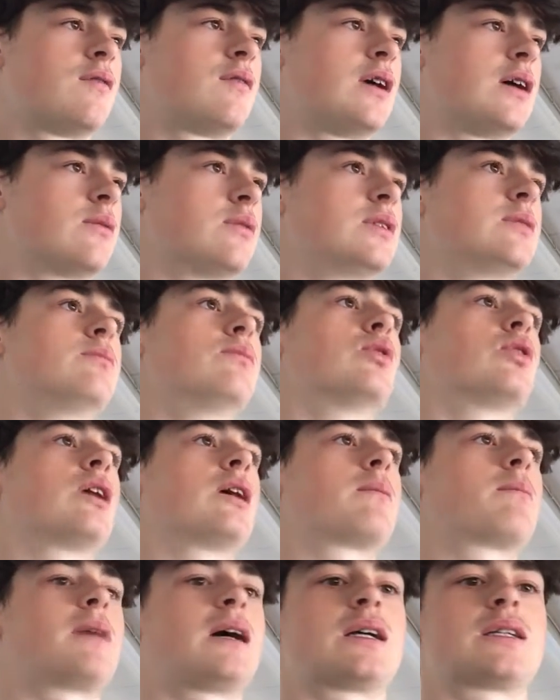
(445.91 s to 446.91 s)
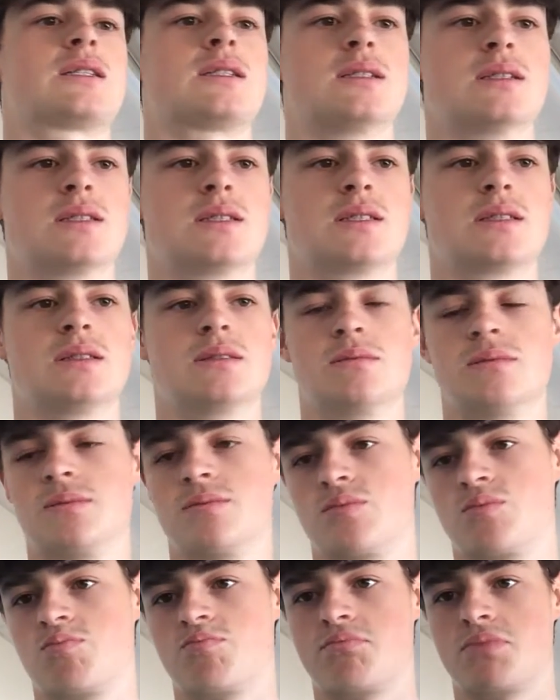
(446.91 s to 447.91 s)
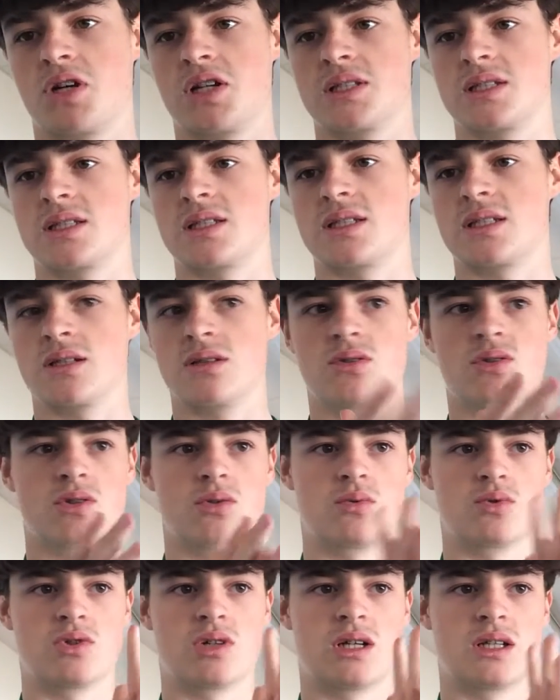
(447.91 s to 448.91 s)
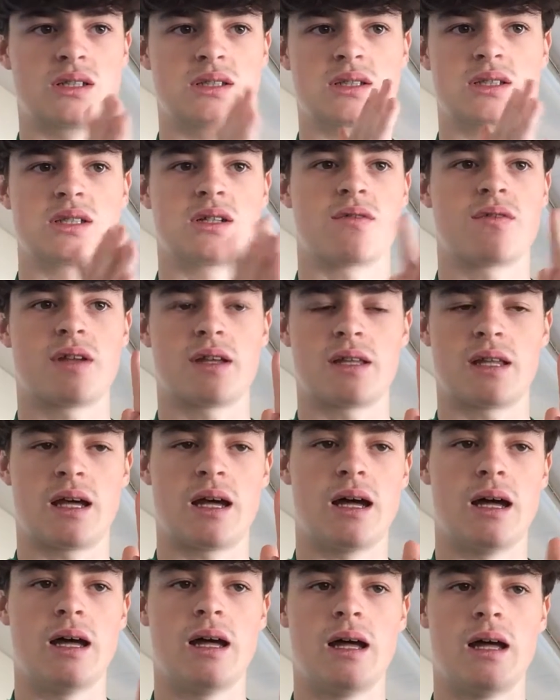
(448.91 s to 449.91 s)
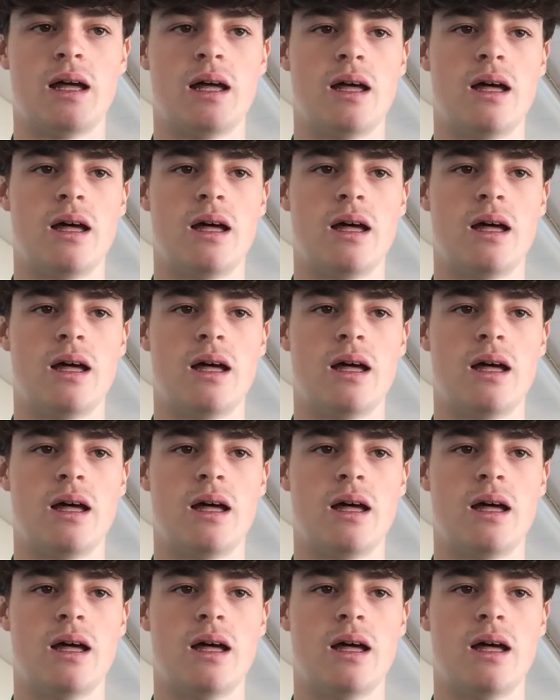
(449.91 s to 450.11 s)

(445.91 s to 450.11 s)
found in more like pastas and breads, cereal, grains, stuff like that.